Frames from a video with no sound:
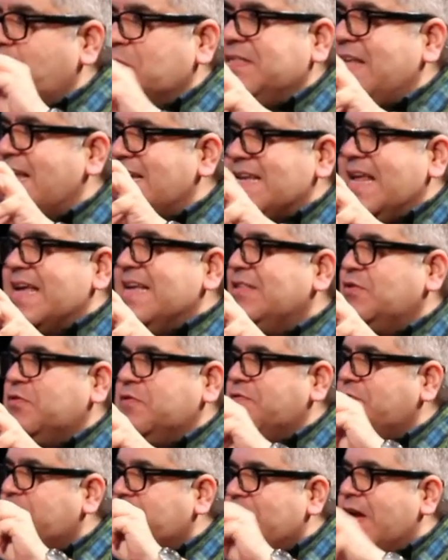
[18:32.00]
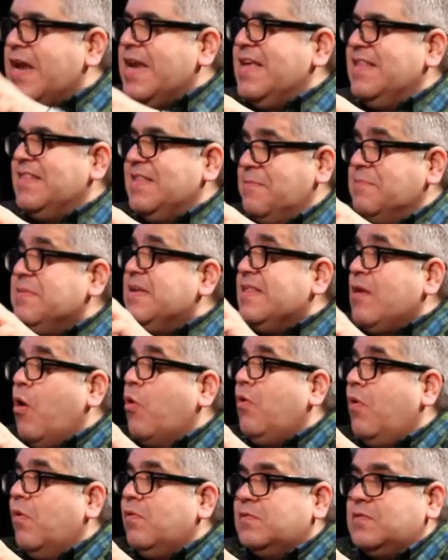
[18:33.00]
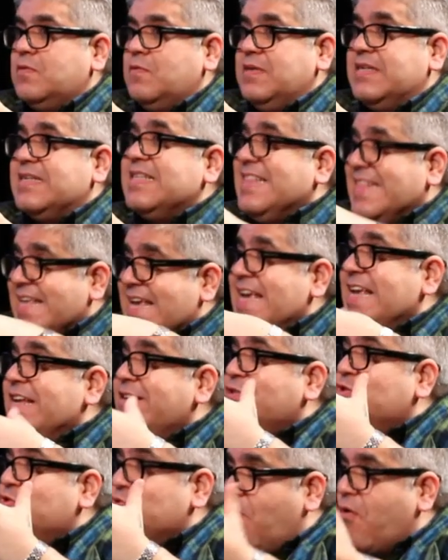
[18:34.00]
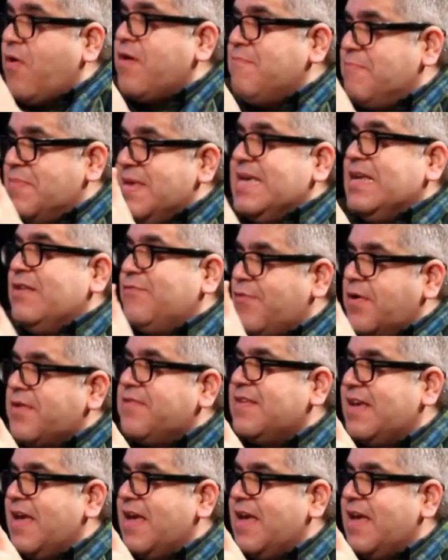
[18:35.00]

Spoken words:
was that like, sort of training them? Did they enjoy being in front of the